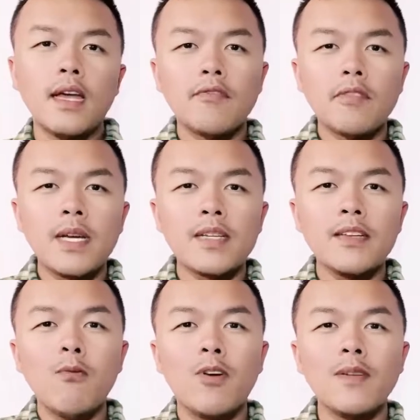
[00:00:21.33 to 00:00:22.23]
Hi everybody,
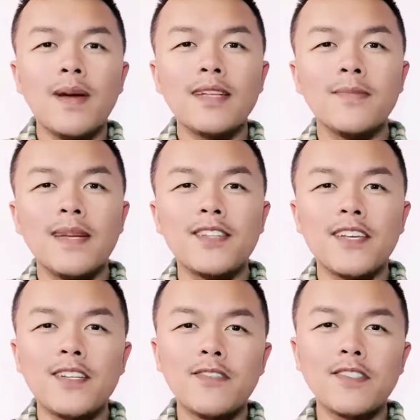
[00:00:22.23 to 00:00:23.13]
welcome back to my
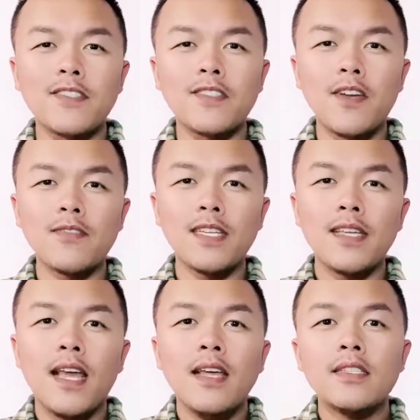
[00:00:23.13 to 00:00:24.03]
channel. This is Tony.
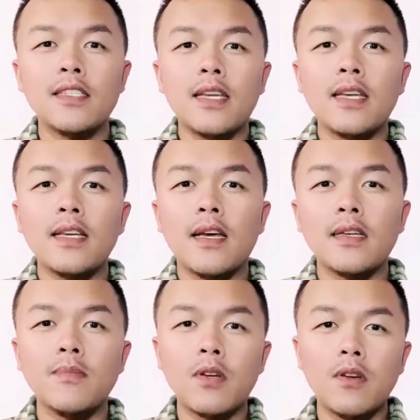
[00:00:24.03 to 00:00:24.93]
Today I
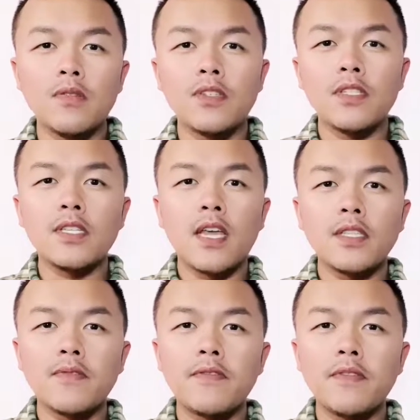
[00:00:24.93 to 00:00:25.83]
am going to
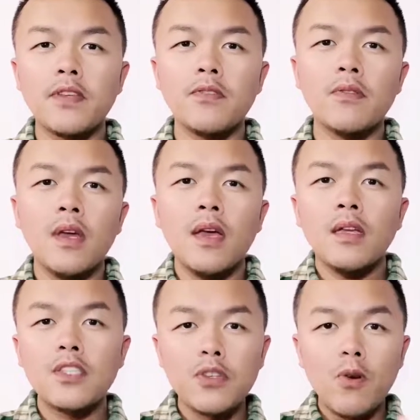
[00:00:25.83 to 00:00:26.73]
discuss with you
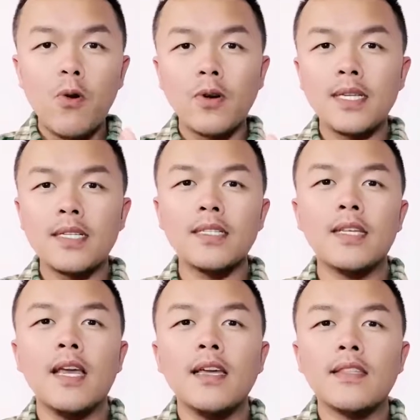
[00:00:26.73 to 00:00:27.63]
two Hoyas
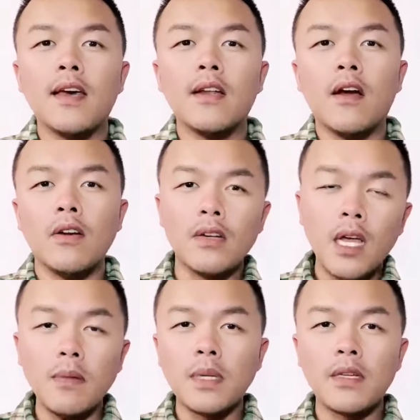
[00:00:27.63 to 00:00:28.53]
that are
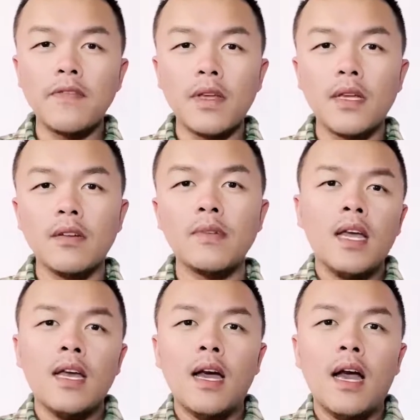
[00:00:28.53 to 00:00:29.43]
commonly found.
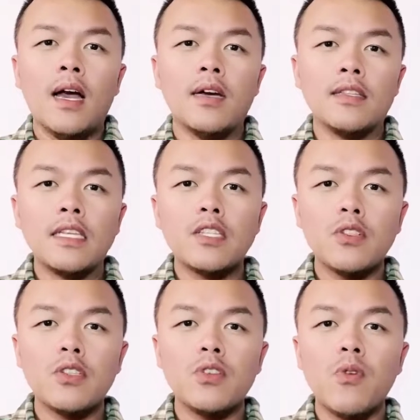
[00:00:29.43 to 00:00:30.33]
These
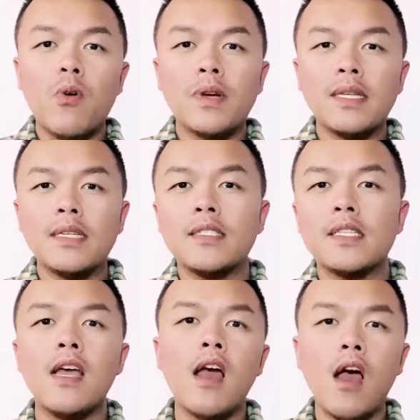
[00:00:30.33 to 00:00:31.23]
two Hoyas
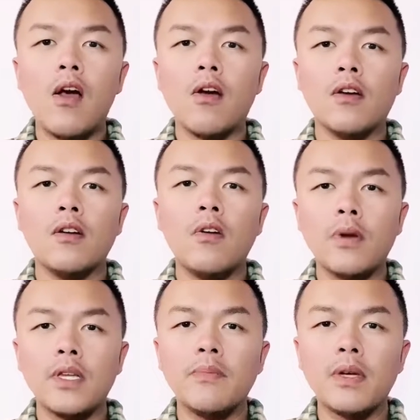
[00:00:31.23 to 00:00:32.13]
are
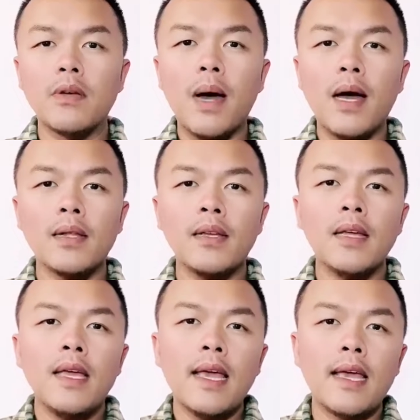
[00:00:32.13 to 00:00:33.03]
Hoya Bilobata
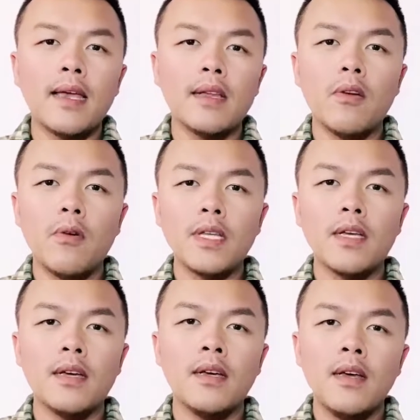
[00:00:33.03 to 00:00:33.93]
and
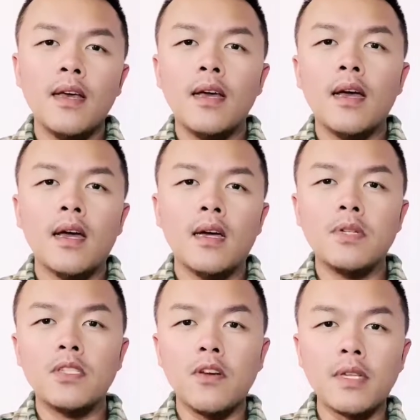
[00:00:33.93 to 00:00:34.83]
Hoya
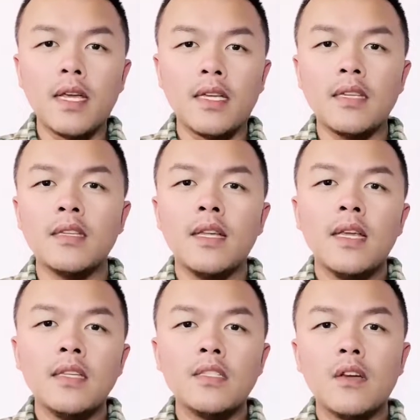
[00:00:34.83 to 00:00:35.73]
Burtoniae.
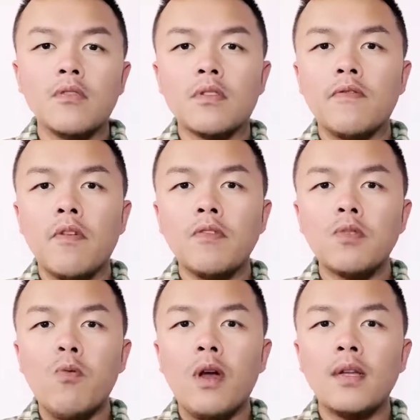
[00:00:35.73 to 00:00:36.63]
So the first
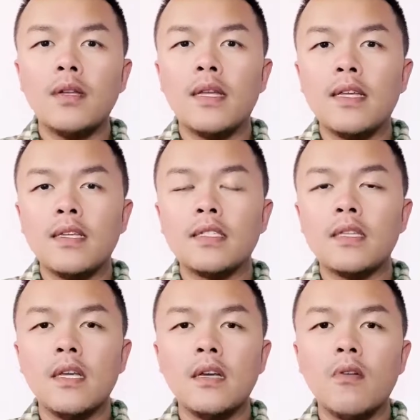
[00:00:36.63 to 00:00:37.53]
one is
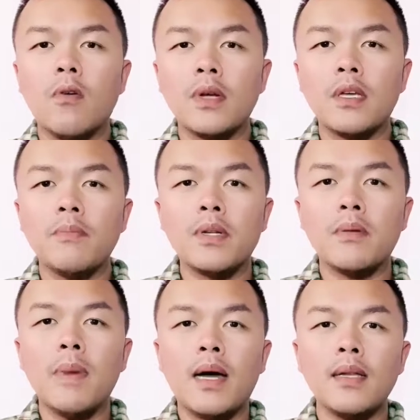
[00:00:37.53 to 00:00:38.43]
Hoya
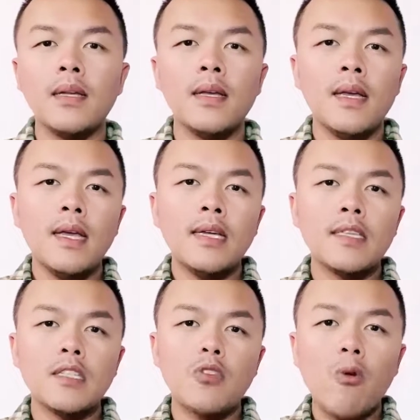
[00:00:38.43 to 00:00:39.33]
Bilobata.
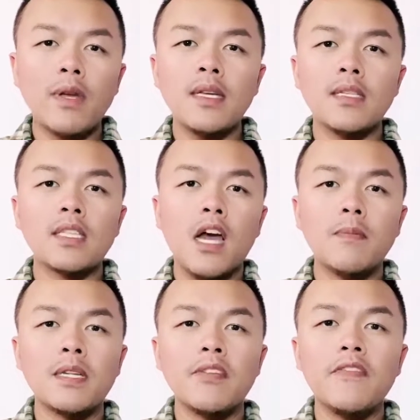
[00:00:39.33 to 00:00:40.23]
This Hoya is
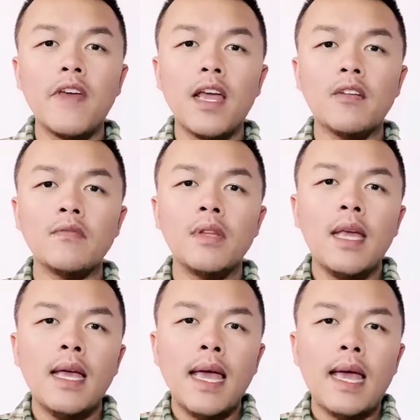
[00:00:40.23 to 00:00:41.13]
commonly found
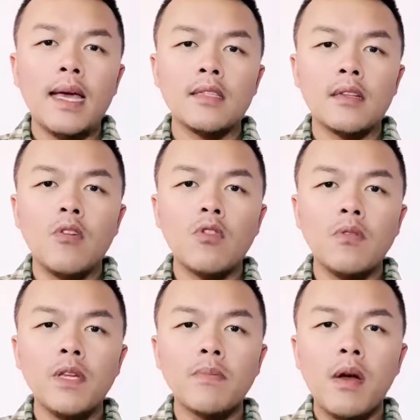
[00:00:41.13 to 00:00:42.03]
at the local
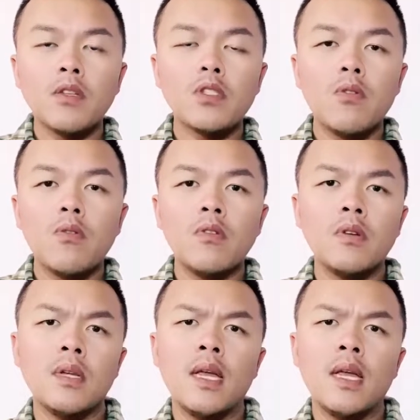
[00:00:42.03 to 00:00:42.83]
big box store.